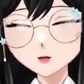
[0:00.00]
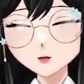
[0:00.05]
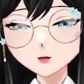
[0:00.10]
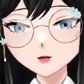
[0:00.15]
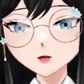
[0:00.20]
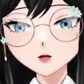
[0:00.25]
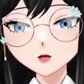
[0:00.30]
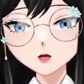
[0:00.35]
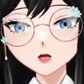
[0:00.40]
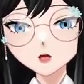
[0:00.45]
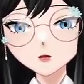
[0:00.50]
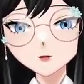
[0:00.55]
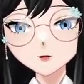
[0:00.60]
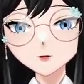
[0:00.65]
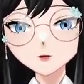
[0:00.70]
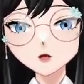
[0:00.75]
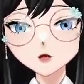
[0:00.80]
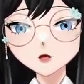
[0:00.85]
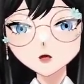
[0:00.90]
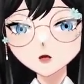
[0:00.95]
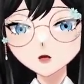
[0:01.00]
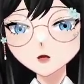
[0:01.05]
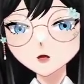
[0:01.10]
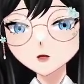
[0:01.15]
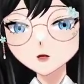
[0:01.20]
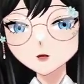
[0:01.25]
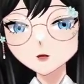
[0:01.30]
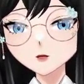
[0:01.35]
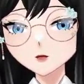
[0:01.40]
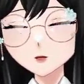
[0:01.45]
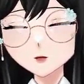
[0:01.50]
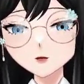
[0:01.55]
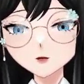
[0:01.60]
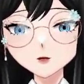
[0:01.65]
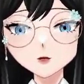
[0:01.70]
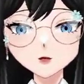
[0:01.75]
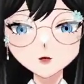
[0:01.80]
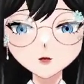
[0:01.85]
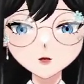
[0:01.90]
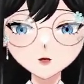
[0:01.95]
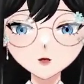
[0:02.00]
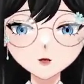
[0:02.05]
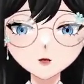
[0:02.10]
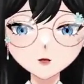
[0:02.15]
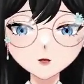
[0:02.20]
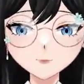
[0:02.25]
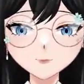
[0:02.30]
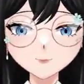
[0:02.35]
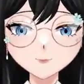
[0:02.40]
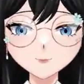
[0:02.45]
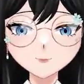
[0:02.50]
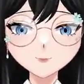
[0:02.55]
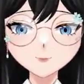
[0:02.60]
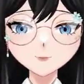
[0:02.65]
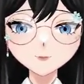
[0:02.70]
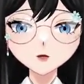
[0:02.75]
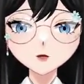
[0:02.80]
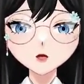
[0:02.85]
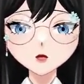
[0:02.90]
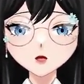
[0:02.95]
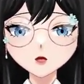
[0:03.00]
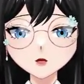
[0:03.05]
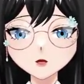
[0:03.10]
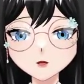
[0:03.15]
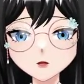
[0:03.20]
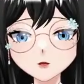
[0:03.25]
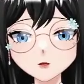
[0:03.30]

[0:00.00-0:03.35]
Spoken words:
can go towards the